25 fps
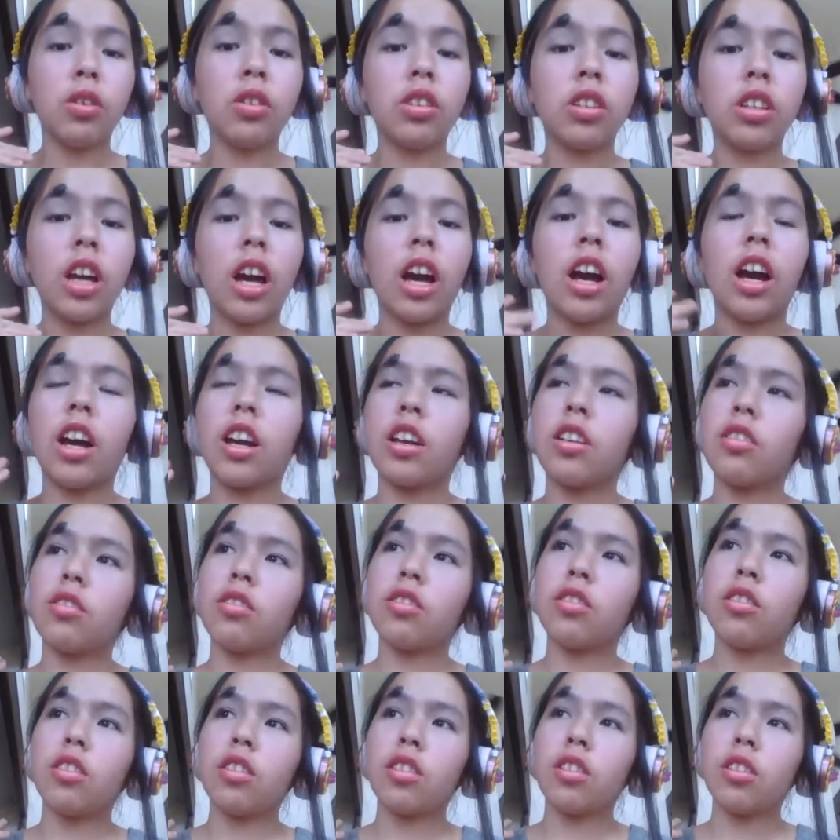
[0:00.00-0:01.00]

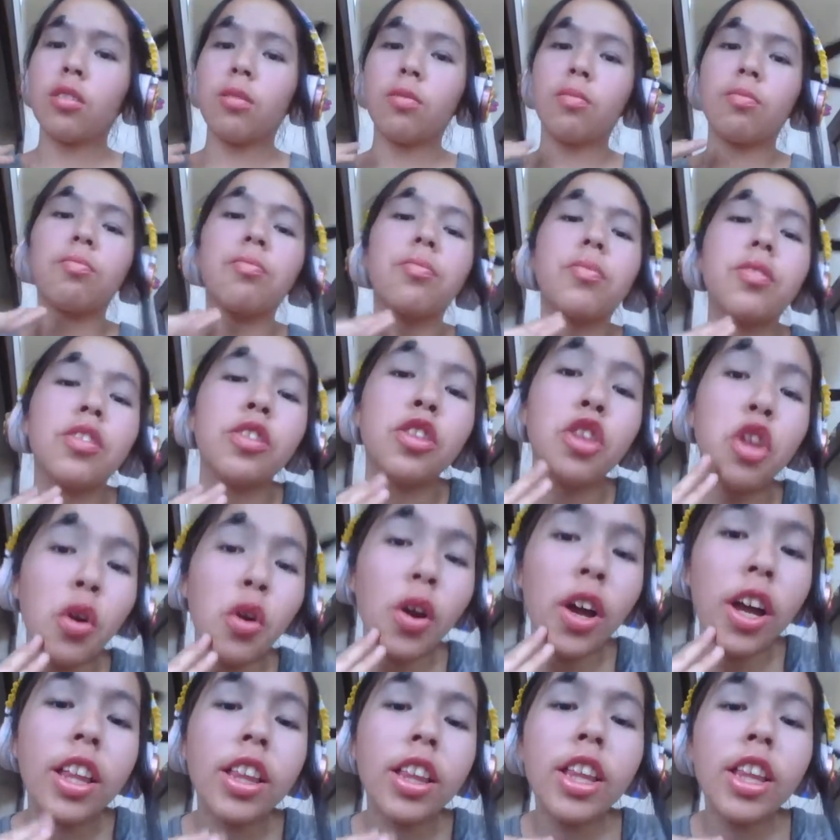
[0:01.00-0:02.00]
guys, do
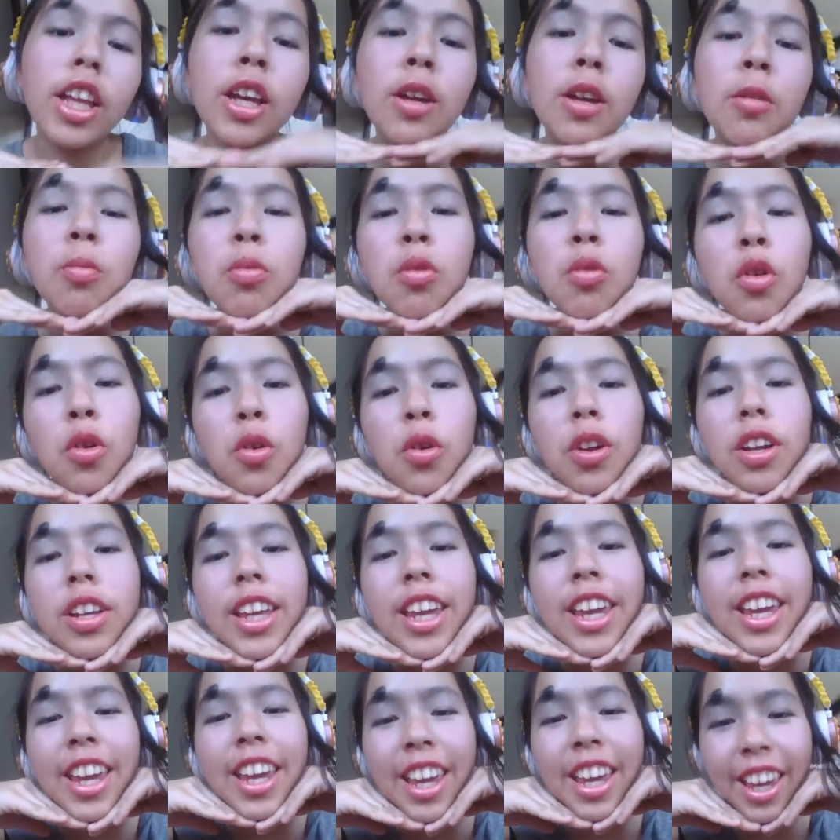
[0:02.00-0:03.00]
I look
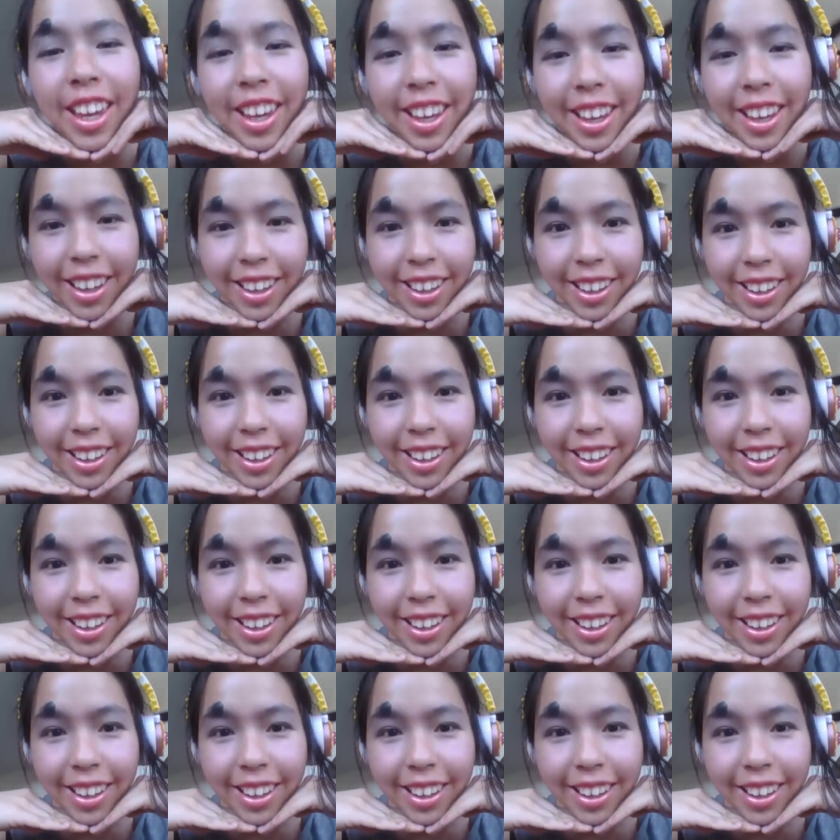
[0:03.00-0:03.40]
pretty?